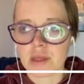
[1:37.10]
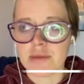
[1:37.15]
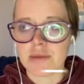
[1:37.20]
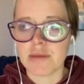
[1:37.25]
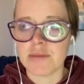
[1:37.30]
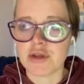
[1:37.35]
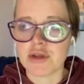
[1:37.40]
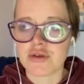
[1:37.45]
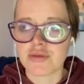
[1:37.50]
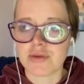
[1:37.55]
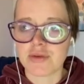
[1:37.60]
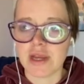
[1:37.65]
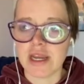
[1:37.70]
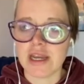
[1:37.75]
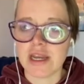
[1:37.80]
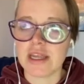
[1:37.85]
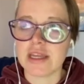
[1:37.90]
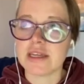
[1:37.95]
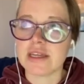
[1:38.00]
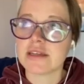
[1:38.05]
maybe
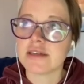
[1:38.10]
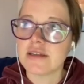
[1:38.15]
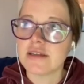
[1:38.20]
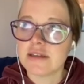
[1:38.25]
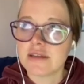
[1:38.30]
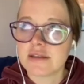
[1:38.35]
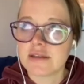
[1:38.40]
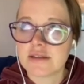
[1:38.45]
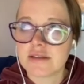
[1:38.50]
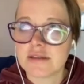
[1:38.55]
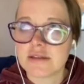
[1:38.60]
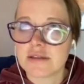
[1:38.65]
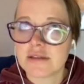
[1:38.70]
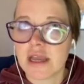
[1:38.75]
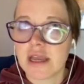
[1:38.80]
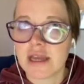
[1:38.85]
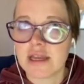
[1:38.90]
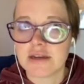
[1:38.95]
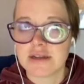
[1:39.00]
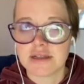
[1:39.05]
creating
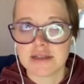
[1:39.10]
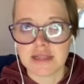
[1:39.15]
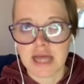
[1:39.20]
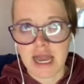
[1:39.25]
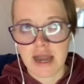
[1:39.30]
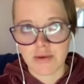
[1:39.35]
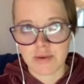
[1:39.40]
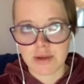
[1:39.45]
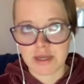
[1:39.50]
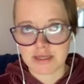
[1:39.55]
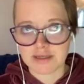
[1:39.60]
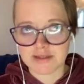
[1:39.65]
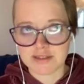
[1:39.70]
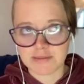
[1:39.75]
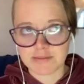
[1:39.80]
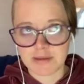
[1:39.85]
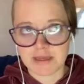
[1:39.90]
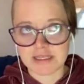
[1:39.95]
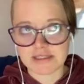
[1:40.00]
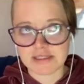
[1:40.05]
and allowing
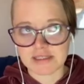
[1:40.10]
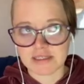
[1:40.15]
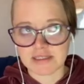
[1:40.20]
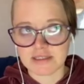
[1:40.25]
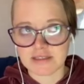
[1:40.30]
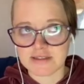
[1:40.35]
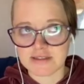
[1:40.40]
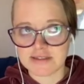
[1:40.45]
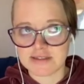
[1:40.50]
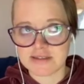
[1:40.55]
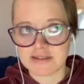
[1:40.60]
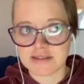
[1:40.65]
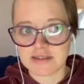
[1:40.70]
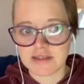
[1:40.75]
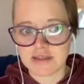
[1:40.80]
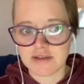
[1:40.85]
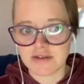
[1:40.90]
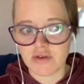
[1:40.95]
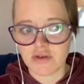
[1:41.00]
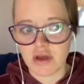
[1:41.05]
spaces
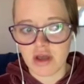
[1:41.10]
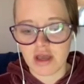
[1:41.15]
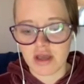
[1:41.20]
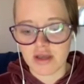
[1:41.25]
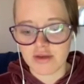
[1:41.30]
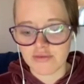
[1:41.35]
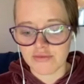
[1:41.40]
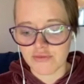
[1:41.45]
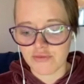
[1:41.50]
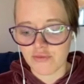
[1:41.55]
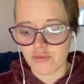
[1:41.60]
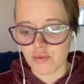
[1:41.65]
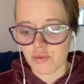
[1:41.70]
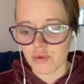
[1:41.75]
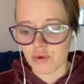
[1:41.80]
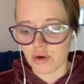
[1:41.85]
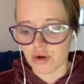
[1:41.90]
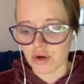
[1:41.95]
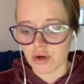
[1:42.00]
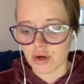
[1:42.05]

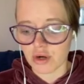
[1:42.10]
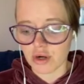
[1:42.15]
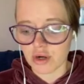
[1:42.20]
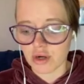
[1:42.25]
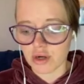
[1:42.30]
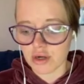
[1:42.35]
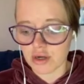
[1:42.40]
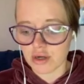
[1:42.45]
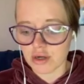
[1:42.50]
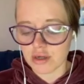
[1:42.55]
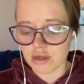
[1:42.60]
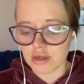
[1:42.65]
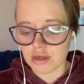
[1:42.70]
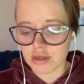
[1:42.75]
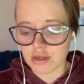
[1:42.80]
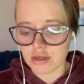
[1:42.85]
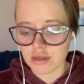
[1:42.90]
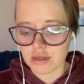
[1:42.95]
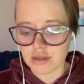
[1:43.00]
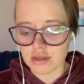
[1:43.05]
for
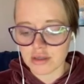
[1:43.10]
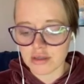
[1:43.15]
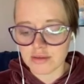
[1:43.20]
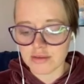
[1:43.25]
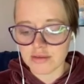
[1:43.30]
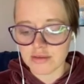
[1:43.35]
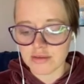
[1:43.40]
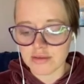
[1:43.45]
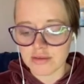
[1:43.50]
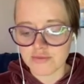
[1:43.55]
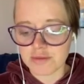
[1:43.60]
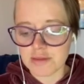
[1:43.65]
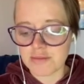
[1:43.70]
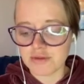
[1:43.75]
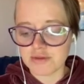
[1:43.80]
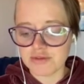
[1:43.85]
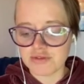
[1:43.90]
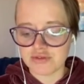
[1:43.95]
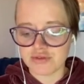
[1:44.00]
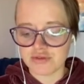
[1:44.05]
for
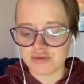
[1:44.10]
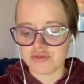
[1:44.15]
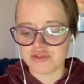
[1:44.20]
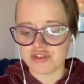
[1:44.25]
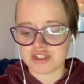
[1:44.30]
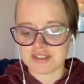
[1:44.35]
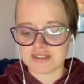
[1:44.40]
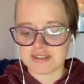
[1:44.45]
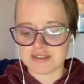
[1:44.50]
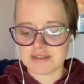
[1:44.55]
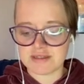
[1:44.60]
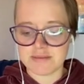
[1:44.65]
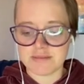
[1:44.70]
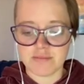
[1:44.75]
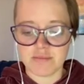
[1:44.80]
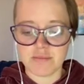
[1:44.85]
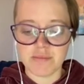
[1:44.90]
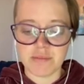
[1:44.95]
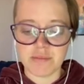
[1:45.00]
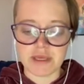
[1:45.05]
people to
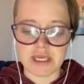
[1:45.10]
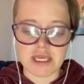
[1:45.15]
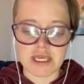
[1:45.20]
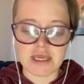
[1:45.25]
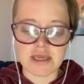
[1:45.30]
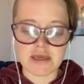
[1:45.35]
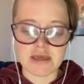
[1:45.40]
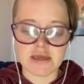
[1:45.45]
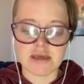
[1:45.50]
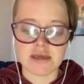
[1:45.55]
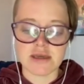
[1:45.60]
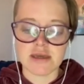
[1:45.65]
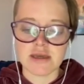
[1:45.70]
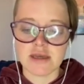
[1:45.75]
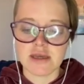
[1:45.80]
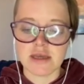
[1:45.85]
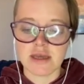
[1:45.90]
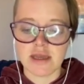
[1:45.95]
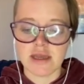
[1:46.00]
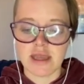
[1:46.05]
just be
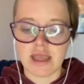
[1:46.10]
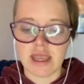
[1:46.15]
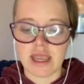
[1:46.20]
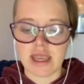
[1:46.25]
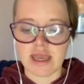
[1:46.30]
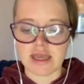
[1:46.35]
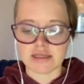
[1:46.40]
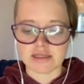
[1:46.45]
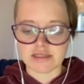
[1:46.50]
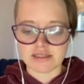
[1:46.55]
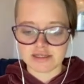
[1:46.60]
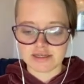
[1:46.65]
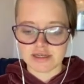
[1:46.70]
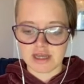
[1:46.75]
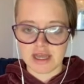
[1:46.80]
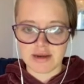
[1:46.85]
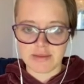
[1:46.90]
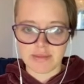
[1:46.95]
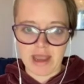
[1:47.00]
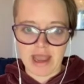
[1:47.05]
and to
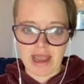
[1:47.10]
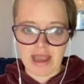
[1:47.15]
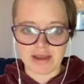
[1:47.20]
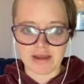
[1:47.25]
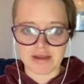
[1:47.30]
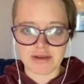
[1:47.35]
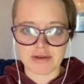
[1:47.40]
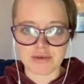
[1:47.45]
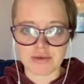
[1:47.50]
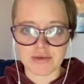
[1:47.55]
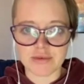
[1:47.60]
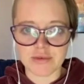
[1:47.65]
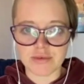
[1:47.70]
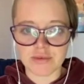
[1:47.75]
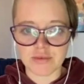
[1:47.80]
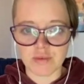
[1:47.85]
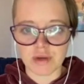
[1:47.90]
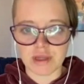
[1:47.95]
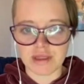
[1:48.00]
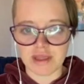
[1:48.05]
unpack
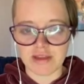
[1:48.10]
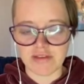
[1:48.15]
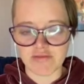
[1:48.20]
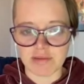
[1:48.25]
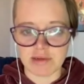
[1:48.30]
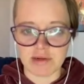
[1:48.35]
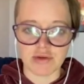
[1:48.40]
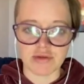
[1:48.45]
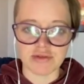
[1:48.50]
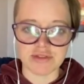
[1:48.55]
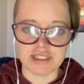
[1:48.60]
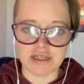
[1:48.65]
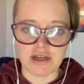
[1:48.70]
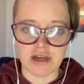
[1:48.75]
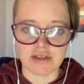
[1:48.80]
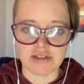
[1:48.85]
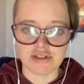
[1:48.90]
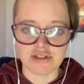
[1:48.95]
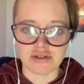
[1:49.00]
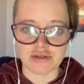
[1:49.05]
what they've been holding
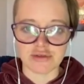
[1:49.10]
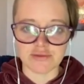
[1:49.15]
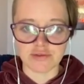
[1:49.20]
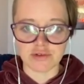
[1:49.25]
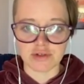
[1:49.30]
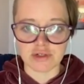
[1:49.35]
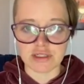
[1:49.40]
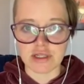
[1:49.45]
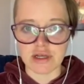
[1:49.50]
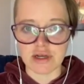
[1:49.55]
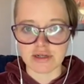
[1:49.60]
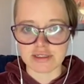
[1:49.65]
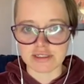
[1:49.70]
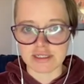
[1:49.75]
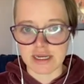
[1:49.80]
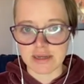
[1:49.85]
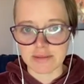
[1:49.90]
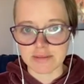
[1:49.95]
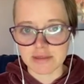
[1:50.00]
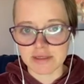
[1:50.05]
on to for a long
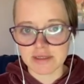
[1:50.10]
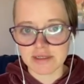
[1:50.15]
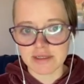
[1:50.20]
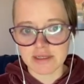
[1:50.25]
time